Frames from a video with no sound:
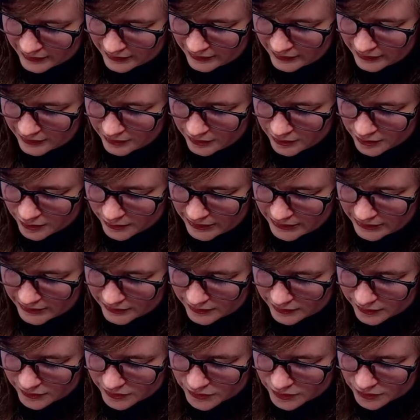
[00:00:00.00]
Knowing that
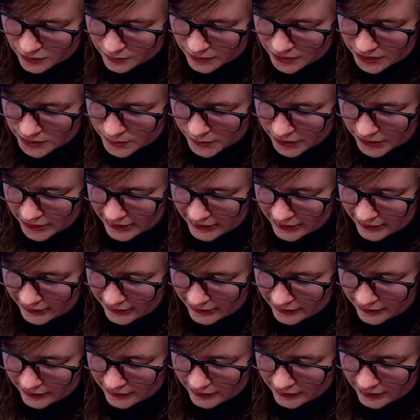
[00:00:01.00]
there's so much more to highlight
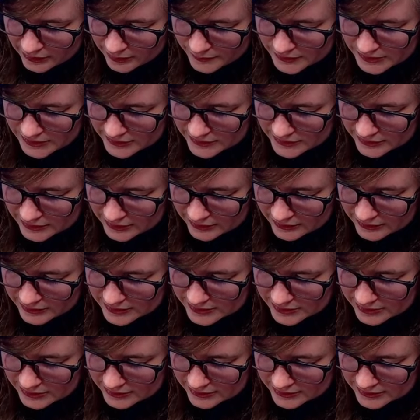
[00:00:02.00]
on the opposite side of this
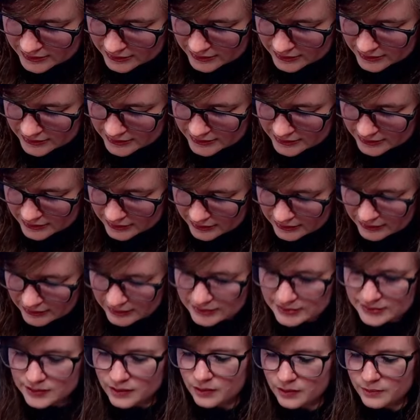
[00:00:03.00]
disc is
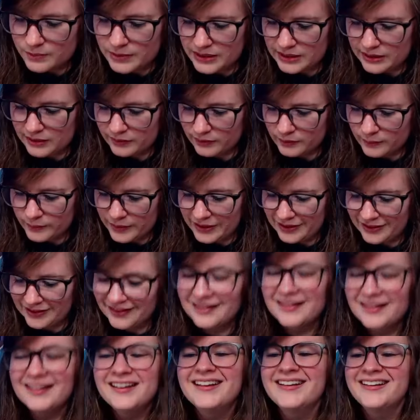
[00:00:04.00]
slowing me down a little
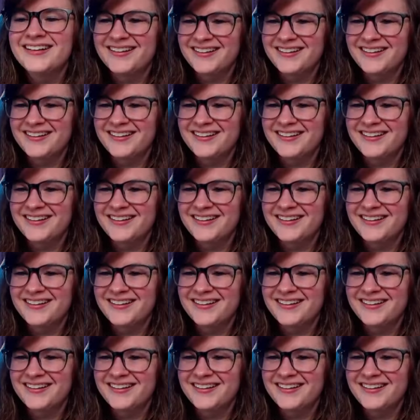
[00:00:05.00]
bit.